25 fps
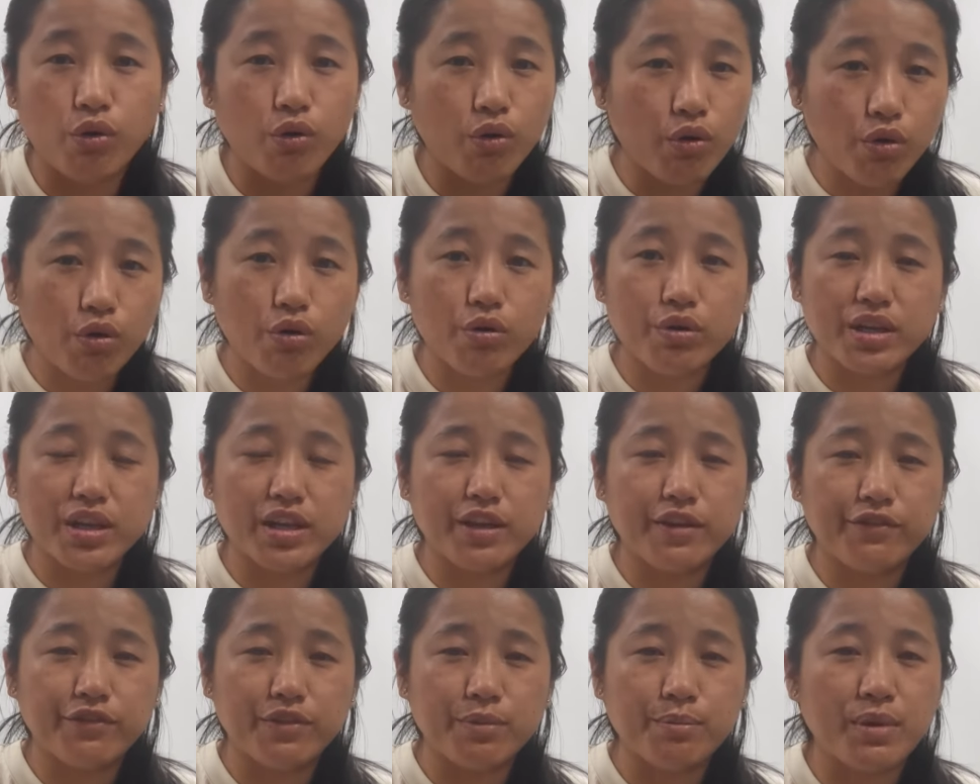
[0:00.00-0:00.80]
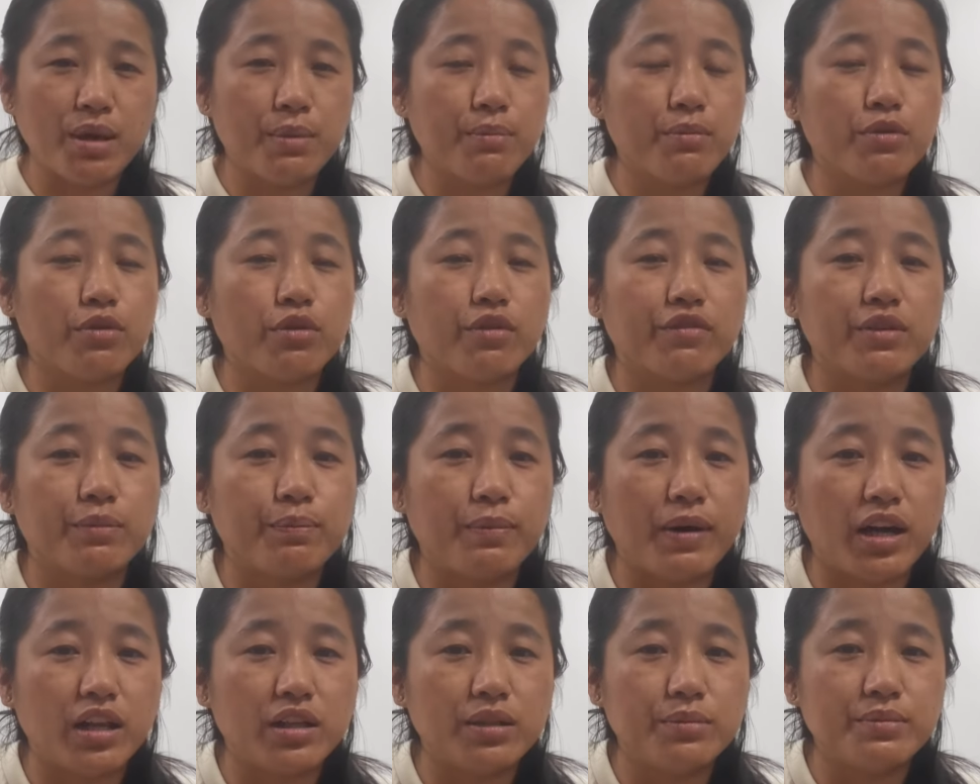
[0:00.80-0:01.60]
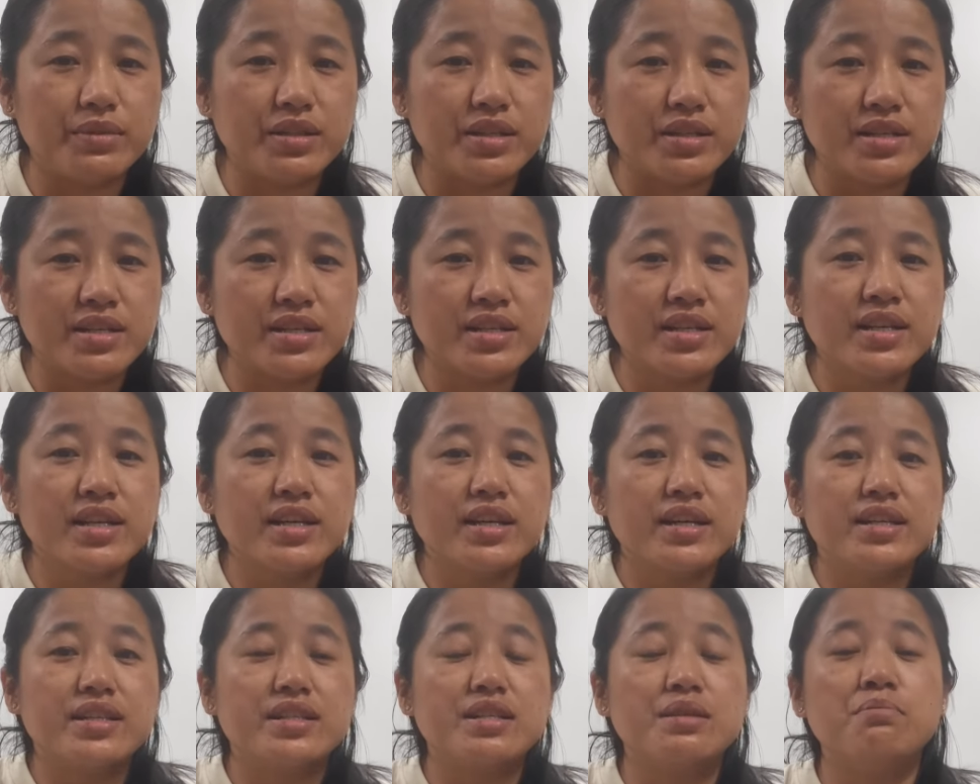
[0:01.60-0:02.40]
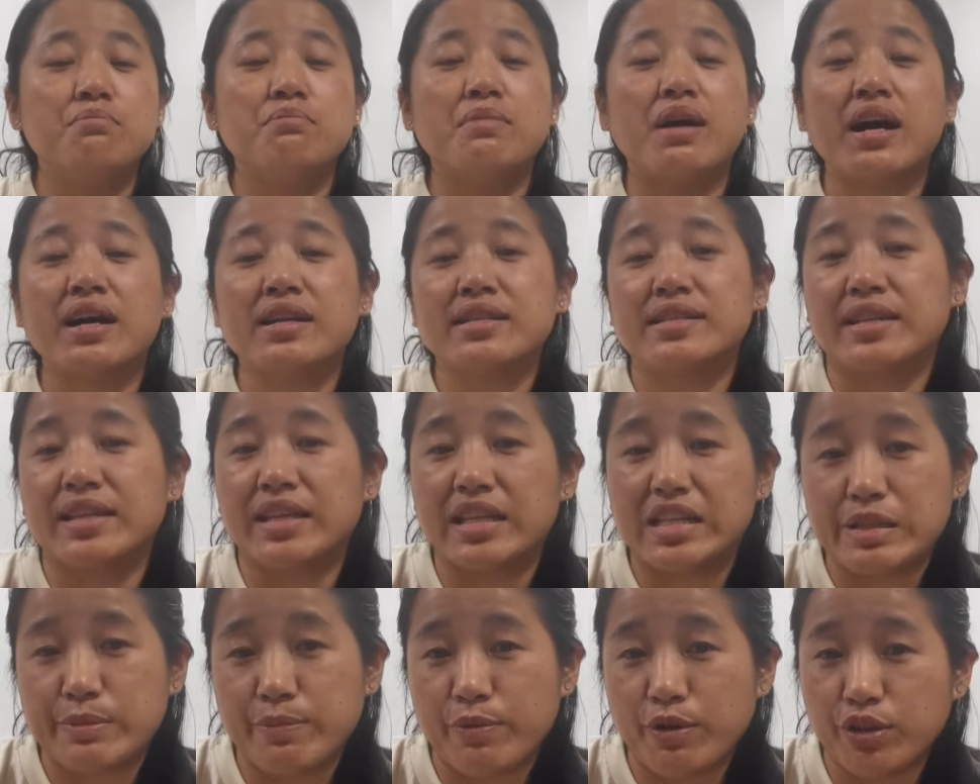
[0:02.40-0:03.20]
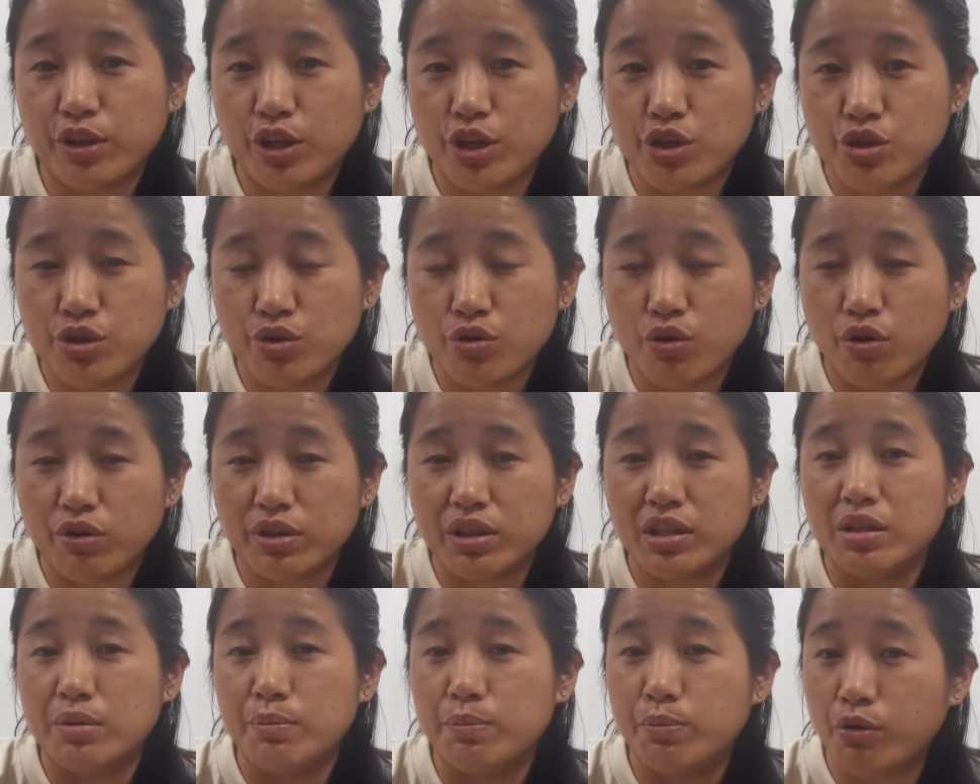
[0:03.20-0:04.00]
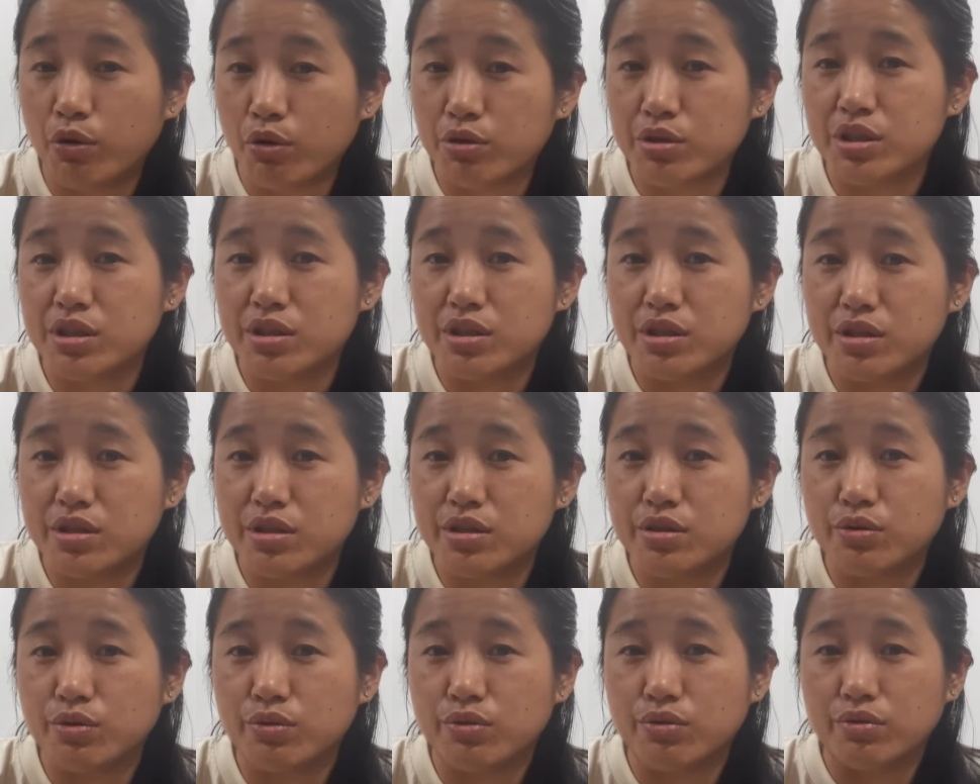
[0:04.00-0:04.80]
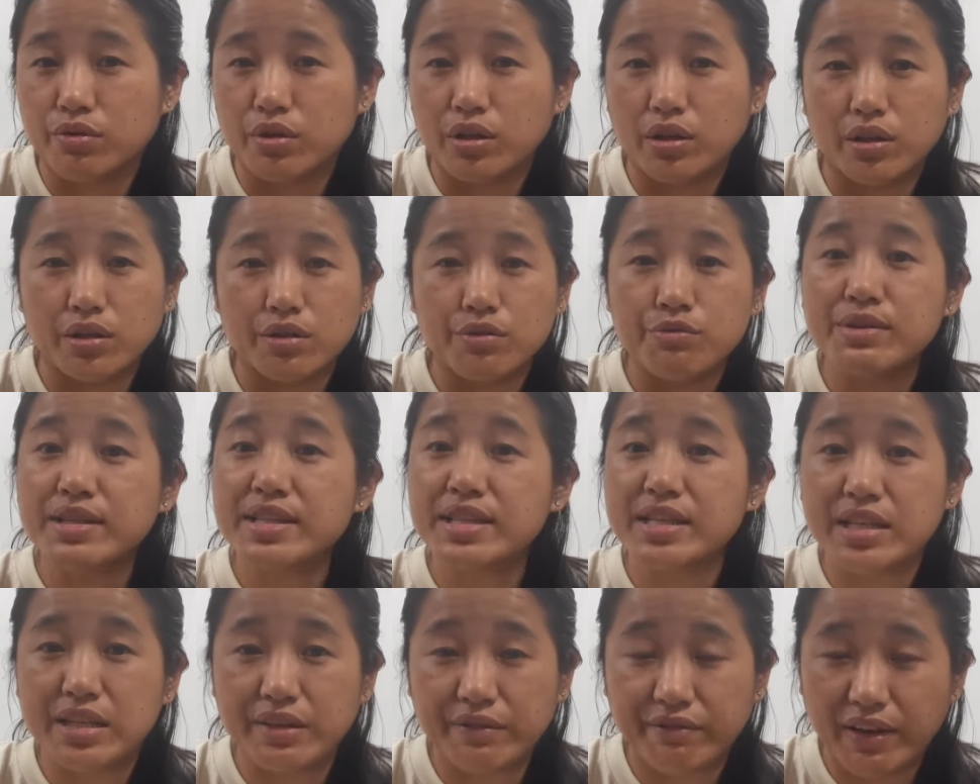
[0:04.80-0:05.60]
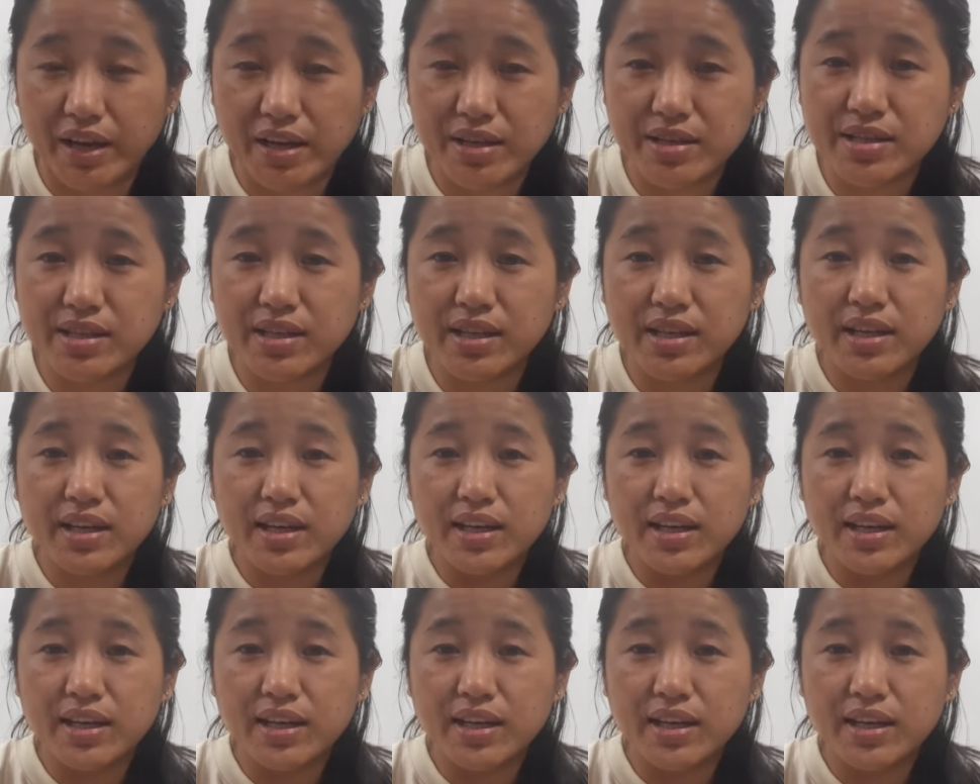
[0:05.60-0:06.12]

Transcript: or if a member of the parliament demands an explanation on an important recent event,